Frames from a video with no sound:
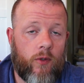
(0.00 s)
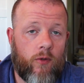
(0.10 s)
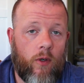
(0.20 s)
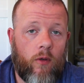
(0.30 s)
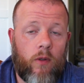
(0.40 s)

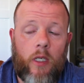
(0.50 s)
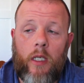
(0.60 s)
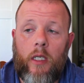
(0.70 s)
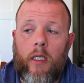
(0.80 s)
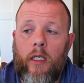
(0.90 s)
drone.
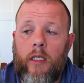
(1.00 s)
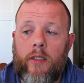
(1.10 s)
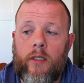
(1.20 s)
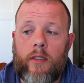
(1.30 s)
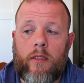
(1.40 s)
It
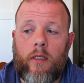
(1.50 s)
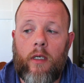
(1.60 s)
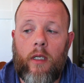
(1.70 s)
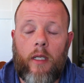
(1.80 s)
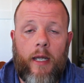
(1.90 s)
just
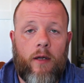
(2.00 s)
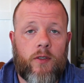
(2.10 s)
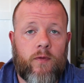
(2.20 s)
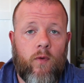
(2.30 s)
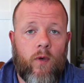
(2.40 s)

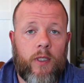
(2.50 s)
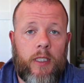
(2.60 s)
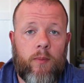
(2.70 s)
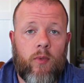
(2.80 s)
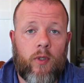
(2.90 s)
allows for
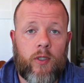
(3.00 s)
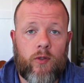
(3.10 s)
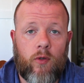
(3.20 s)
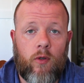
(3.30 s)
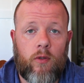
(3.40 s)
gimbal
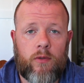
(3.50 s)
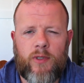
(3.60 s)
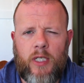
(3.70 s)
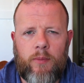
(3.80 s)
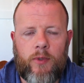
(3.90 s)
control and
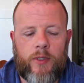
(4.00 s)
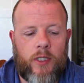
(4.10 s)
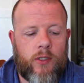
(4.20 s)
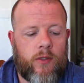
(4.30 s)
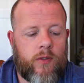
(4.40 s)

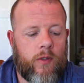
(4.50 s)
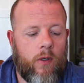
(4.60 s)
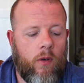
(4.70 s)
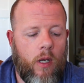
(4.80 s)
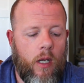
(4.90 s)
stabilization.
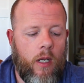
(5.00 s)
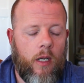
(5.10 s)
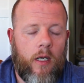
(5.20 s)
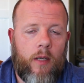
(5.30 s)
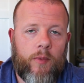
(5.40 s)
So
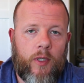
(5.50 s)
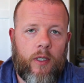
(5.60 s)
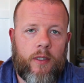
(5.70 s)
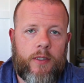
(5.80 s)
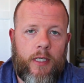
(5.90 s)
I'm
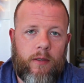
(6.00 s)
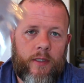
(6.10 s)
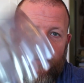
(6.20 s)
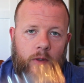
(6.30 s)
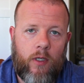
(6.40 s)
gonna tear
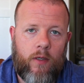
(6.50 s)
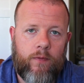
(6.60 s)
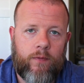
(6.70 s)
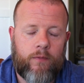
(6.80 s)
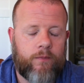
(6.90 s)
this one
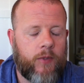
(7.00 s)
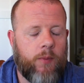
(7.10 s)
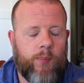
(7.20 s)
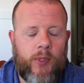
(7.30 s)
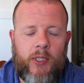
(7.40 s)
off,
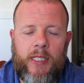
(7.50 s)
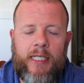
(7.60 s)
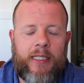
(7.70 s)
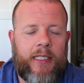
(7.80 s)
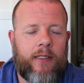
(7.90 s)

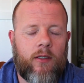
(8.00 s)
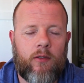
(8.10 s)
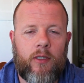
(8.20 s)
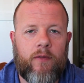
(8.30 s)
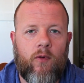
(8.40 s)
completely and
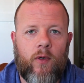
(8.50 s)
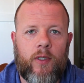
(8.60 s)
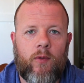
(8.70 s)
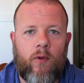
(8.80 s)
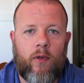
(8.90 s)
utterly
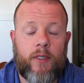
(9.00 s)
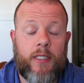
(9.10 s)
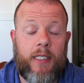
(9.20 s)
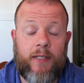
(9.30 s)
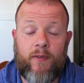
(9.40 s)
void the
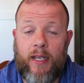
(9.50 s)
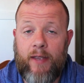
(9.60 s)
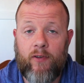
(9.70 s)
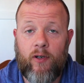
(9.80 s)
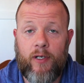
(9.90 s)
warranty if I
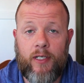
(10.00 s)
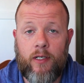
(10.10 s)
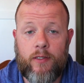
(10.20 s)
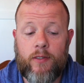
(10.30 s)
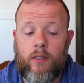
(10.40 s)
haven't already
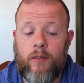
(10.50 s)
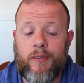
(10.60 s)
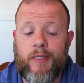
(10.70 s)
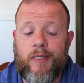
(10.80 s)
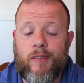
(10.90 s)
done so
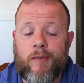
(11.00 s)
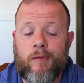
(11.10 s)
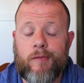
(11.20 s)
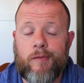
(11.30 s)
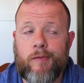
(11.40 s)
at
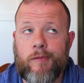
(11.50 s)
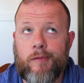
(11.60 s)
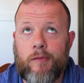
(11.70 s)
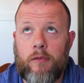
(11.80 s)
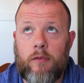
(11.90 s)
least
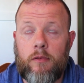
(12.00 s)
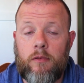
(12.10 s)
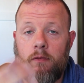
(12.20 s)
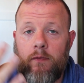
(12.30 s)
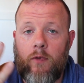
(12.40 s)

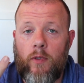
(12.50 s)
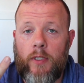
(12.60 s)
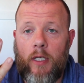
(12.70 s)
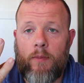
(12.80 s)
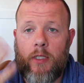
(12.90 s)
4
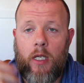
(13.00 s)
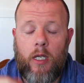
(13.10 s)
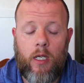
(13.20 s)
times.